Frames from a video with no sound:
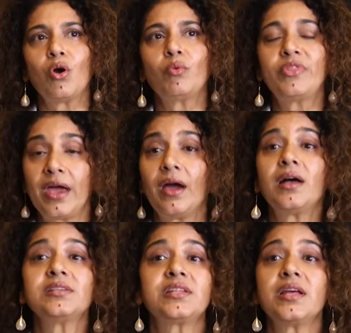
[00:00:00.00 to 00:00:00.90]
There
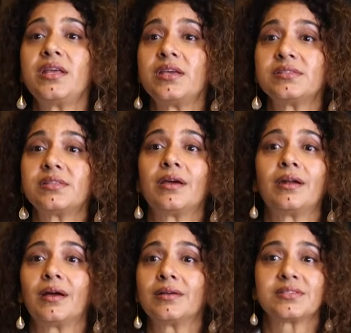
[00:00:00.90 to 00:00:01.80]
are studies.
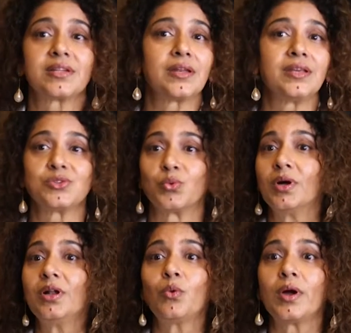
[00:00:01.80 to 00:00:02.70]
There are studies
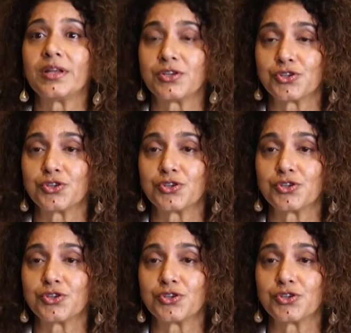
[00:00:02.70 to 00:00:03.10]
worldwide to